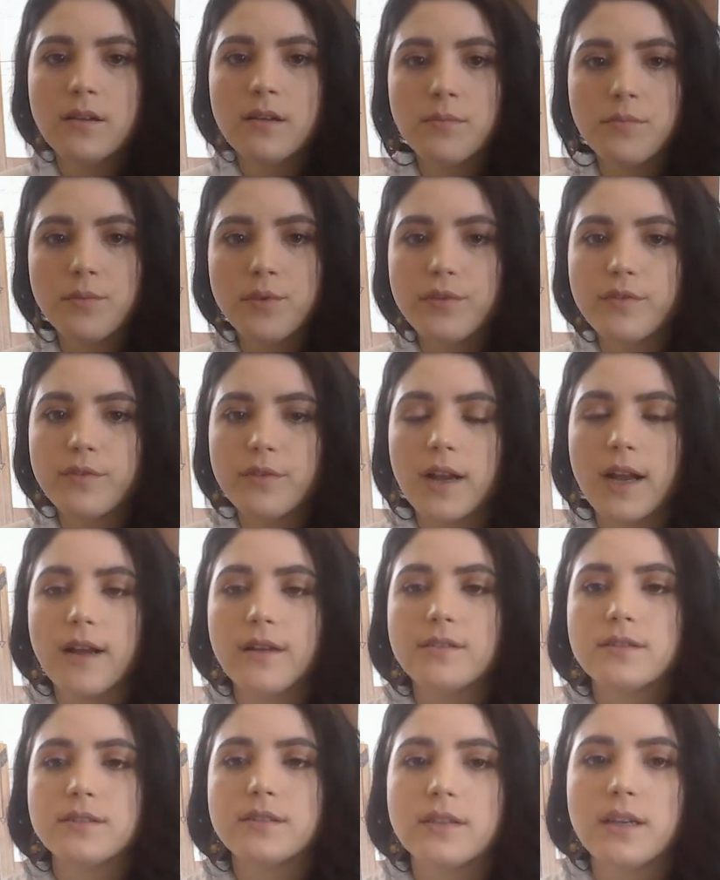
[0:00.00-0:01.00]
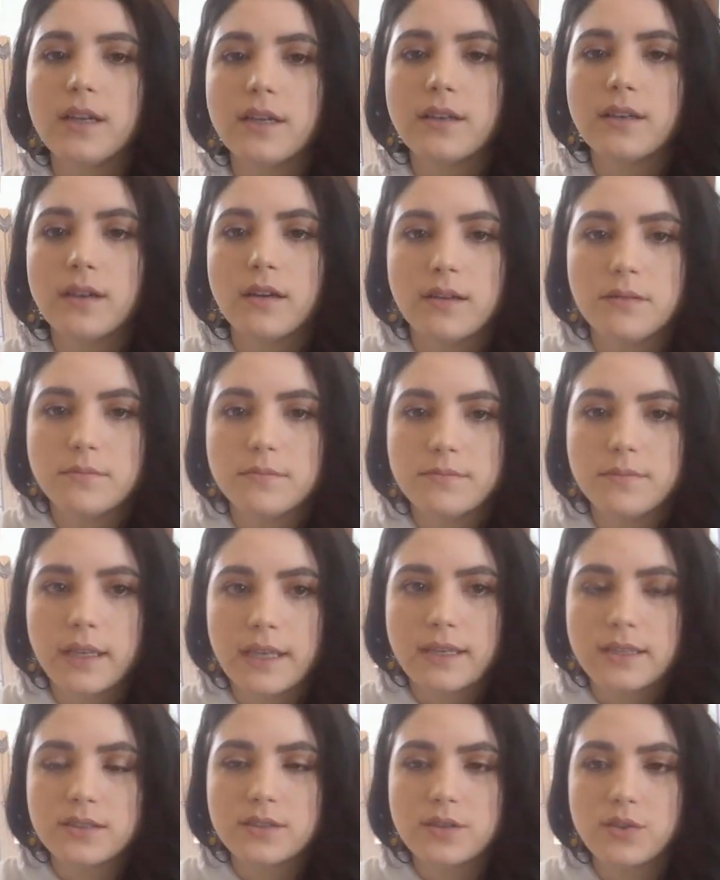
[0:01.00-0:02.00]
move around, and make
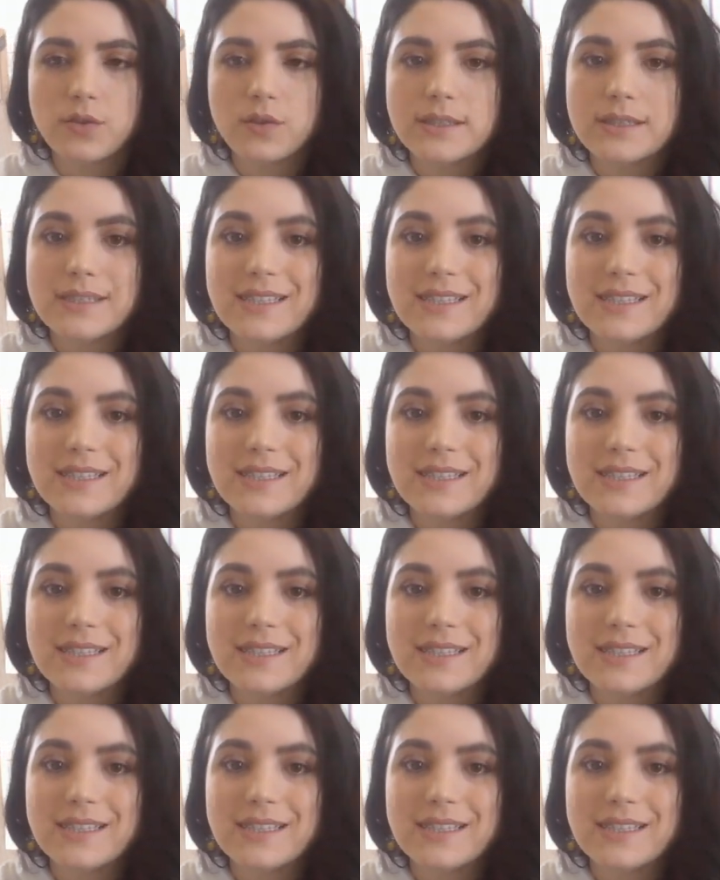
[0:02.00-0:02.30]
it so it's